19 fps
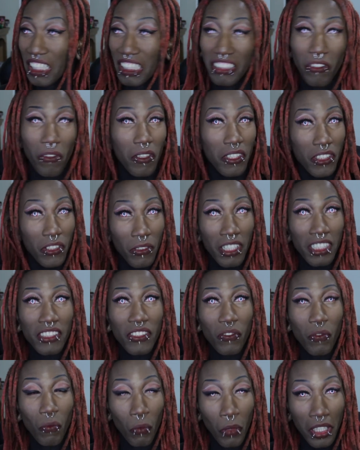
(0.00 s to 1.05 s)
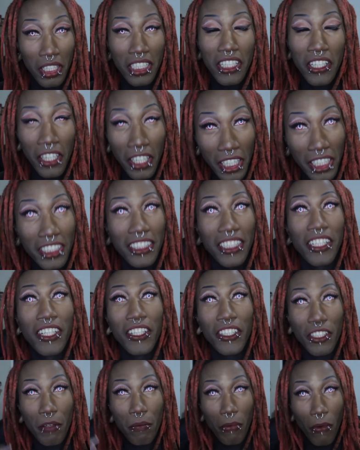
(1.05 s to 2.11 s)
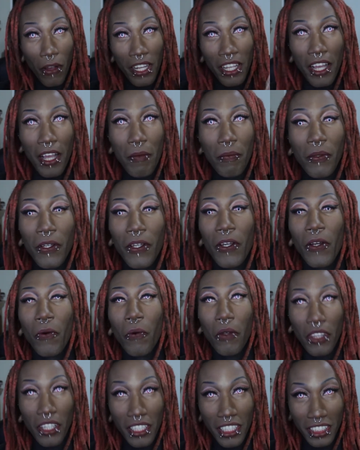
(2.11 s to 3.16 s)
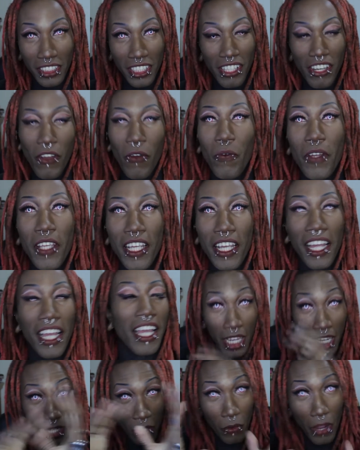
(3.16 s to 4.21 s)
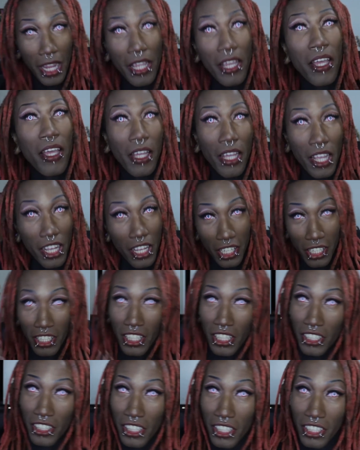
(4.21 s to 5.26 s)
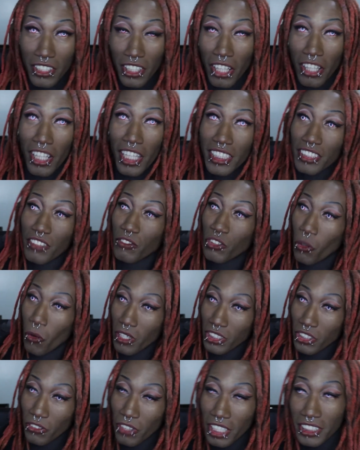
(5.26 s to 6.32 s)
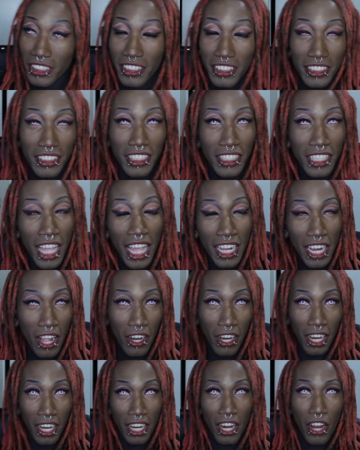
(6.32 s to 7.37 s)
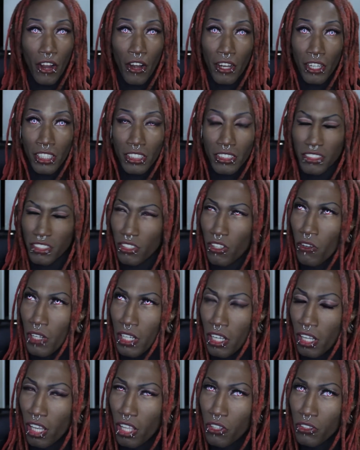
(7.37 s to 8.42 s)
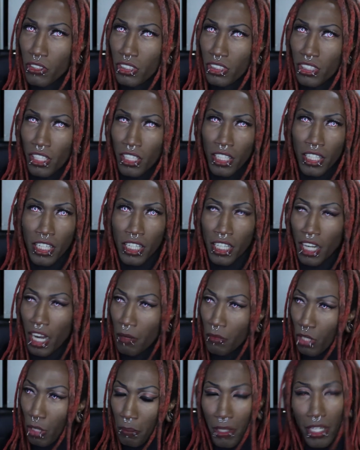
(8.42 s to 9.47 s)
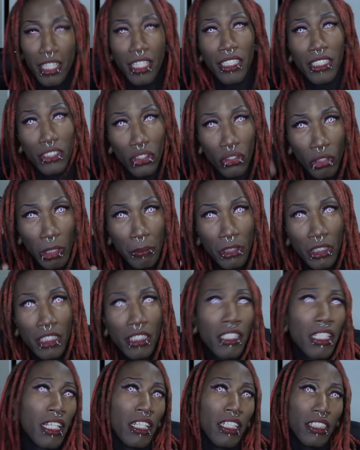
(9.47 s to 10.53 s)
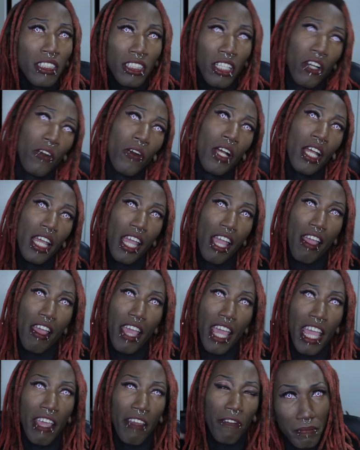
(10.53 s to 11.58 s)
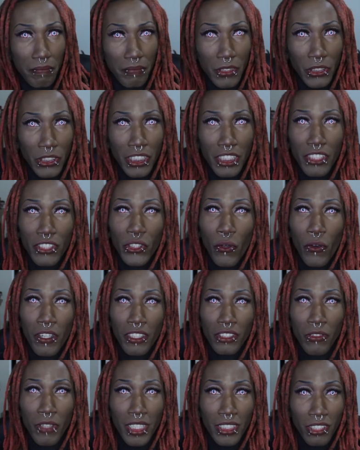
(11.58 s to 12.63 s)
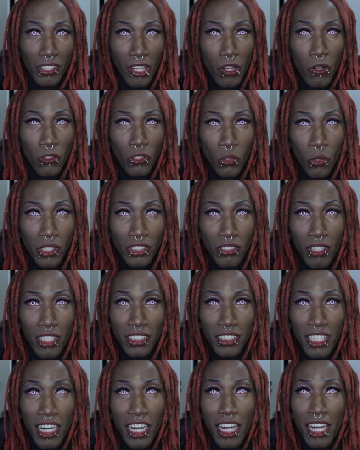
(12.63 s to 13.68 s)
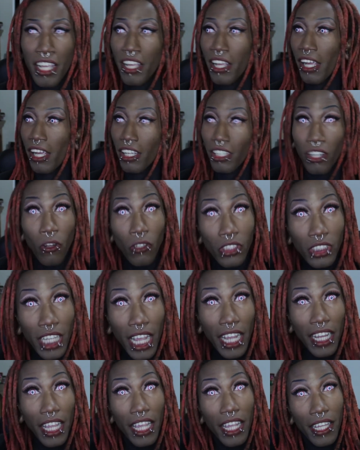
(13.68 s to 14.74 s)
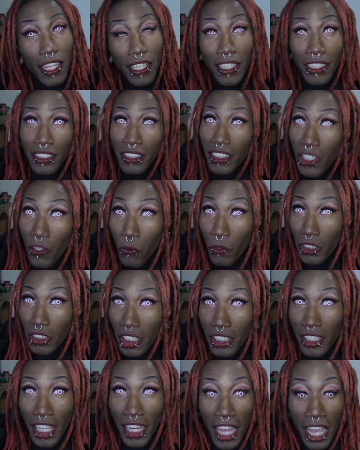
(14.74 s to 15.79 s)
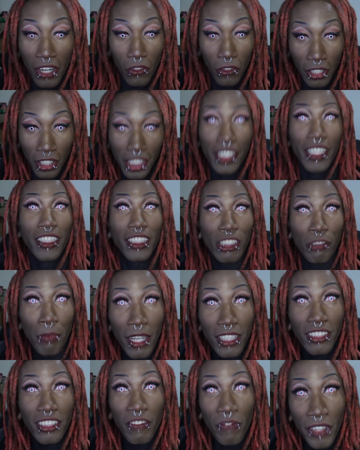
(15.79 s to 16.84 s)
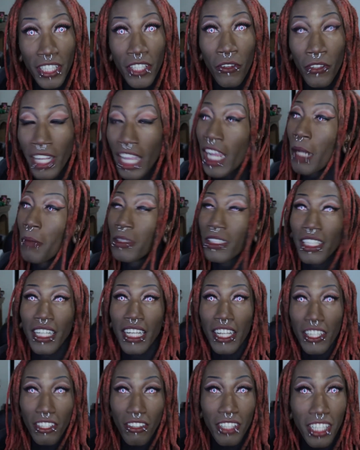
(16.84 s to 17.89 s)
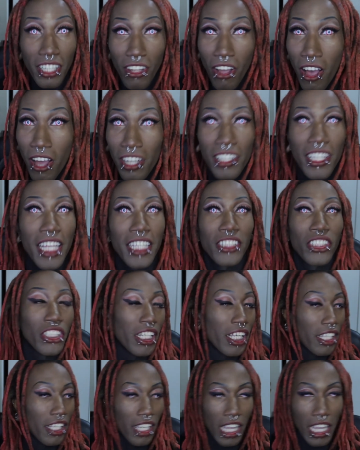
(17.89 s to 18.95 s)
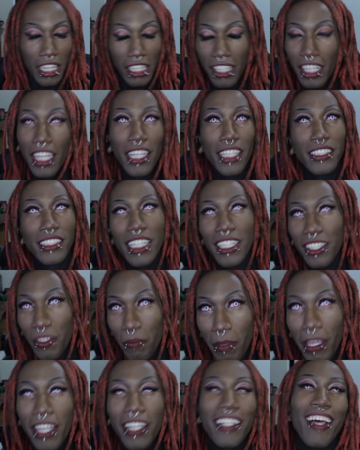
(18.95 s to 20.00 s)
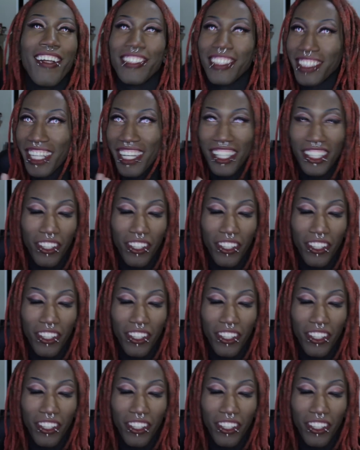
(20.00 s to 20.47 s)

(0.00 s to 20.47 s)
Toys R Us really hooked your boy up with the Nintendo Wii. Anyway, the list of Toys R Us that are are going closed, or I'm gonna put it in the description. So if you see your Toys R Us, your local Toys R Us there, go check and see what shit they got on clearance, especially video games. Go get all of that shit and then send it to me. No, I'm just kidding.